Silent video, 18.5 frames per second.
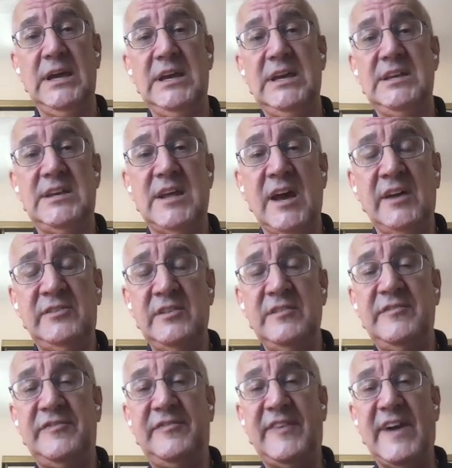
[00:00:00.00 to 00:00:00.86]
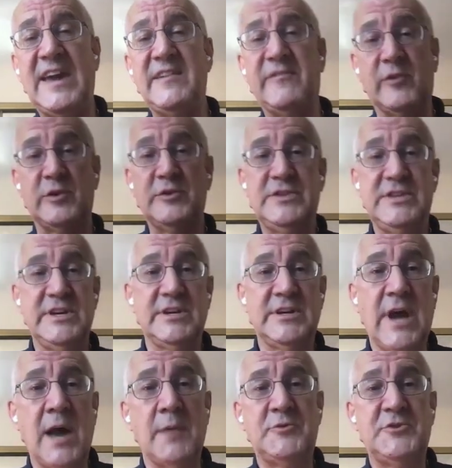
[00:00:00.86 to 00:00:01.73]
it doesn't favor the
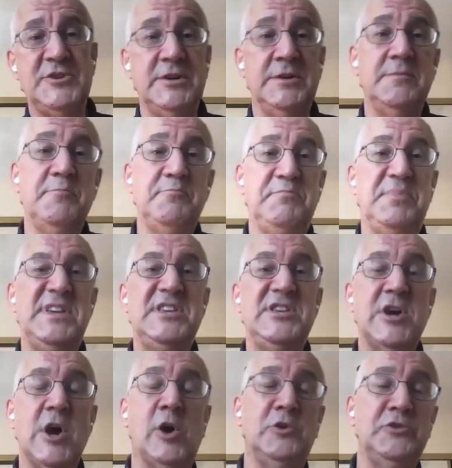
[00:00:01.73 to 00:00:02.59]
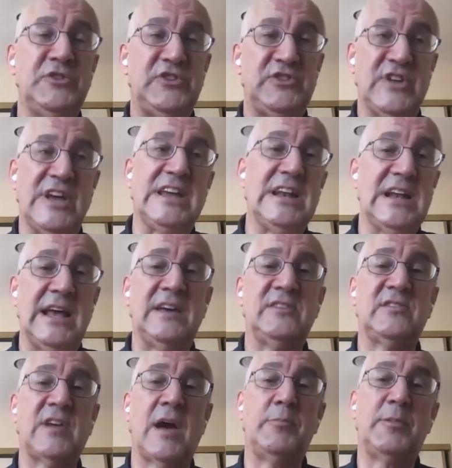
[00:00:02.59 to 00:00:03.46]
adoption beyond
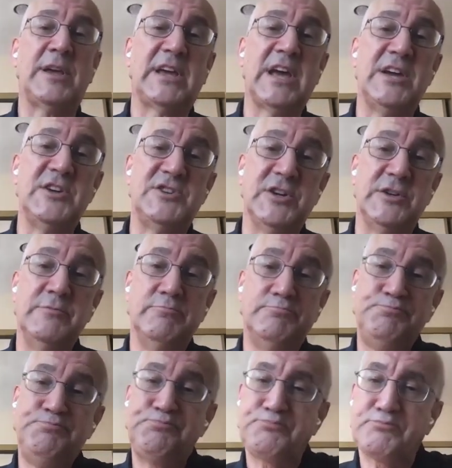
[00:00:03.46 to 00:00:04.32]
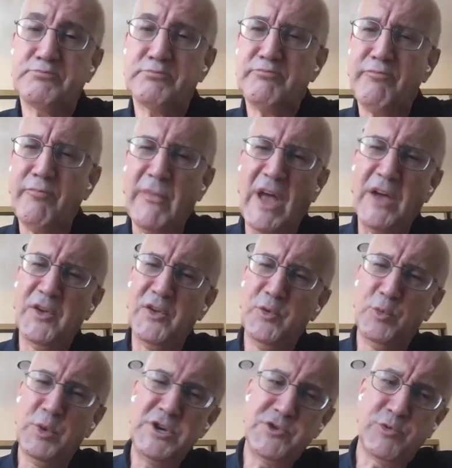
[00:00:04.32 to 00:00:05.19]
stateless application,
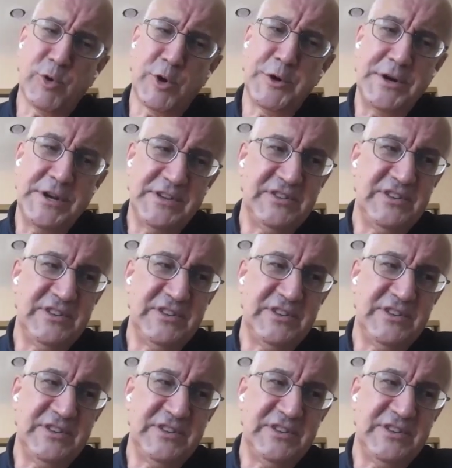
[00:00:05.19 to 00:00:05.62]
which were an